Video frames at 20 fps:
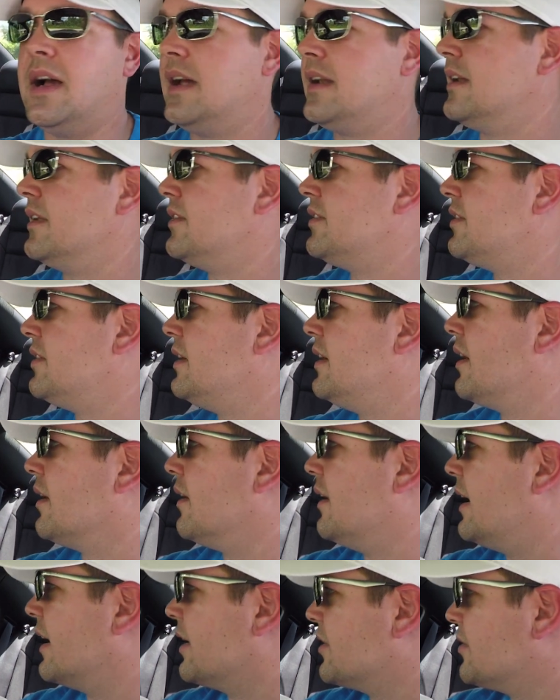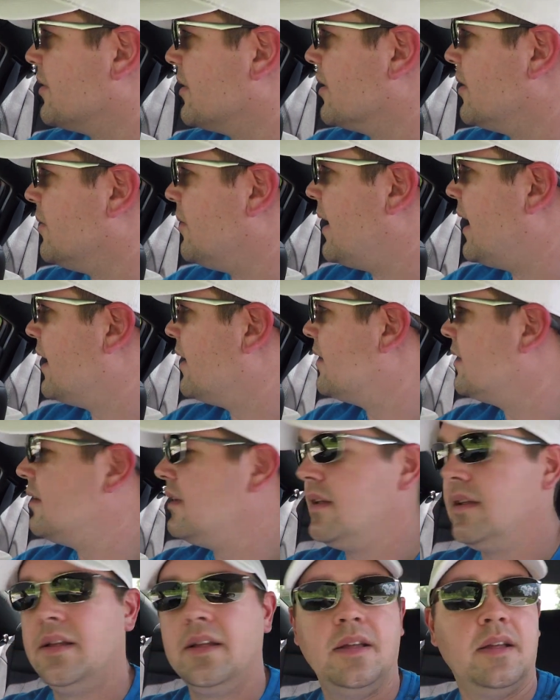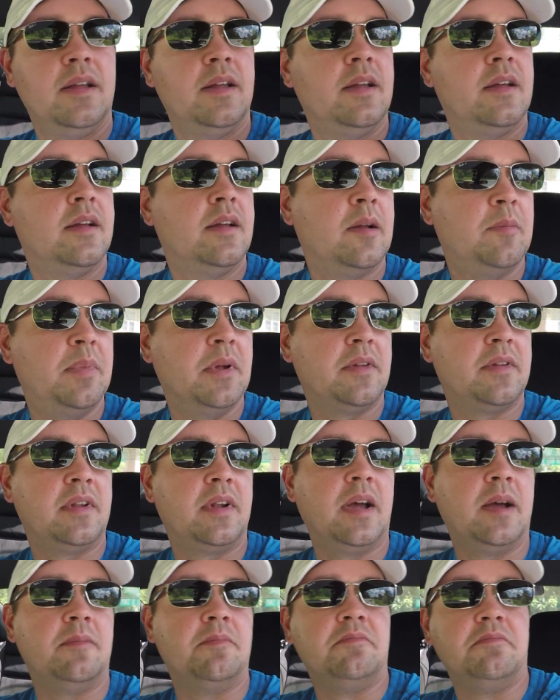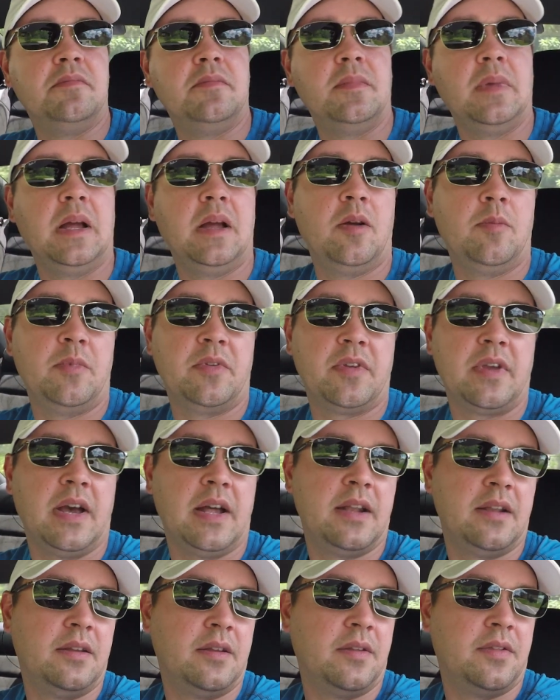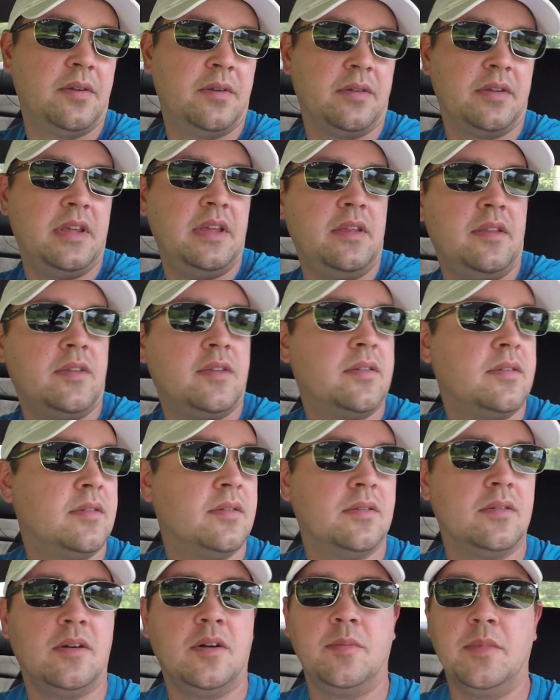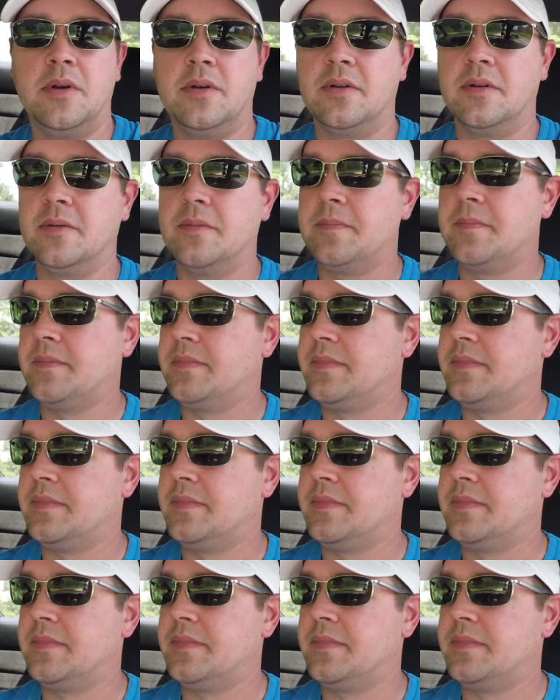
Honda CRX for a little while. Built it up. I almost got it into 13s, all motor.